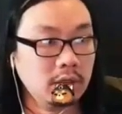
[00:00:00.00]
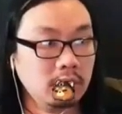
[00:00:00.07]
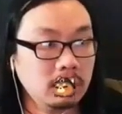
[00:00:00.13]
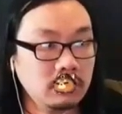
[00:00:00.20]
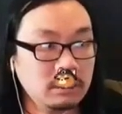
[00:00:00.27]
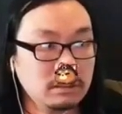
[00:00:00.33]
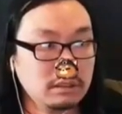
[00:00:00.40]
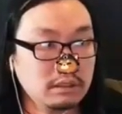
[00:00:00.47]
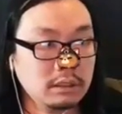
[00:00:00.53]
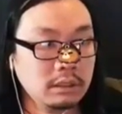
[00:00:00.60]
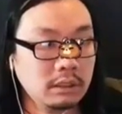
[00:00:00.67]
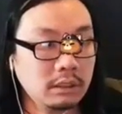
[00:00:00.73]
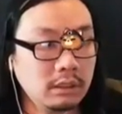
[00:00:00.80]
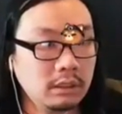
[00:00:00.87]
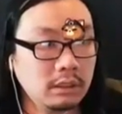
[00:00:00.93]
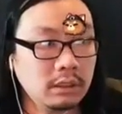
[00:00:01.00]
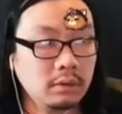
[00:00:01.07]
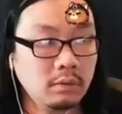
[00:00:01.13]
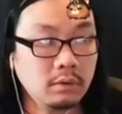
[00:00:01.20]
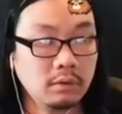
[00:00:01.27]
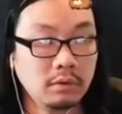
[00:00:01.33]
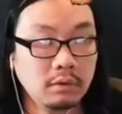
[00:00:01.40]
let's see, I
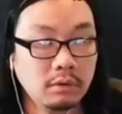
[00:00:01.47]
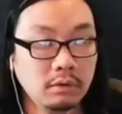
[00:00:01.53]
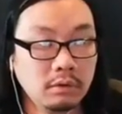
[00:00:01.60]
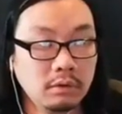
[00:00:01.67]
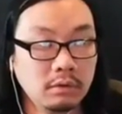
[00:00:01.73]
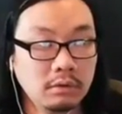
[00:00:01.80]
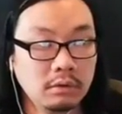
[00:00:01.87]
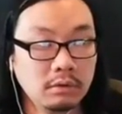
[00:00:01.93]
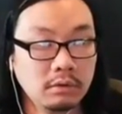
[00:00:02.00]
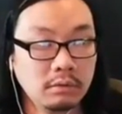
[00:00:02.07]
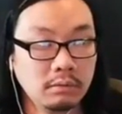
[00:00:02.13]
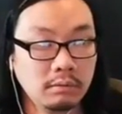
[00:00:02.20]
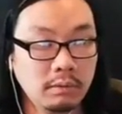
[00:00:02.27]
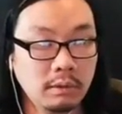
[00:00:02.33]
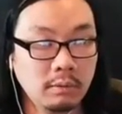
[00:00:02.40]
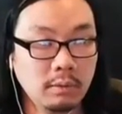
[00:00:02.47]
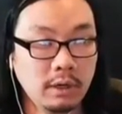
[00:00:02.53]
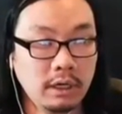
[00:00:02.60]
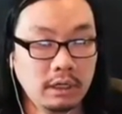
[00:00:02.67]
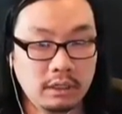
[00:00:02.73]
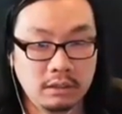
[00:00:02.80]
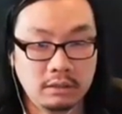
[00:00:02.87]
will be
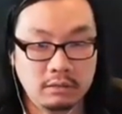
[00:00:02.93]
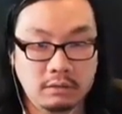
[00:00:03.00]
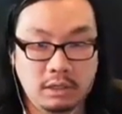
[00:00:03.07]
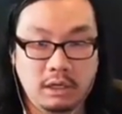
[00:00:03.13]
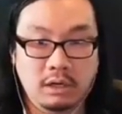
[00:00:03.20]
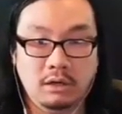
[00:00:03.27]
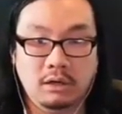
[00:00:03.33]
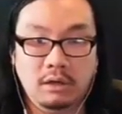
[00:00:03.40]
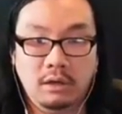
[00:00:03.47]
ready to do that.